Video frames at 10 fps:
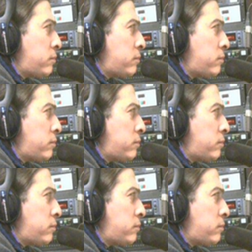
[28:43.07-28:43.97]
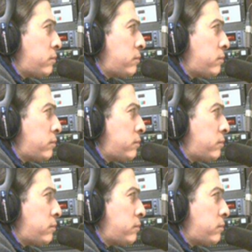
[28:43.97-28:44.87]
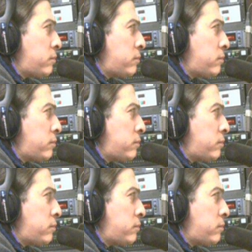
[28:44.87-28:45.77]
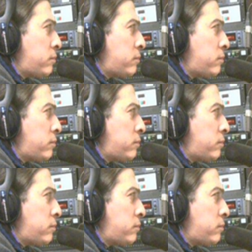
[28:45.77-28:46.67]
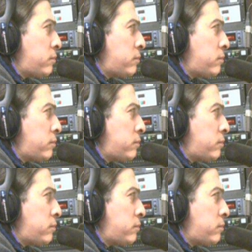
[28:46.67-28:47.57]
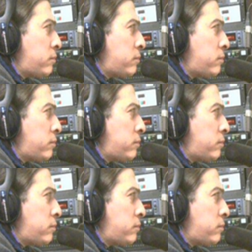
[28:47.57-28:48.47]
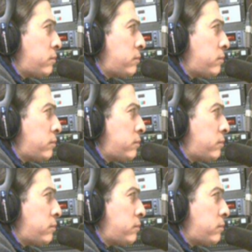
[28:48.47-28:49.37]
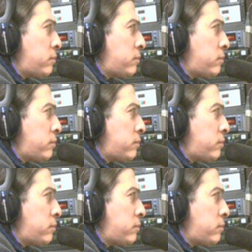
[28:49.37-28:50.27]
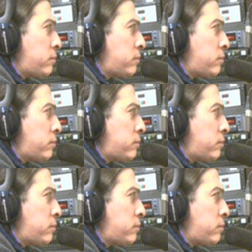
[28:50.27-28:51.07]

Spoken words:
The face doesn't move, so there is nothing to read.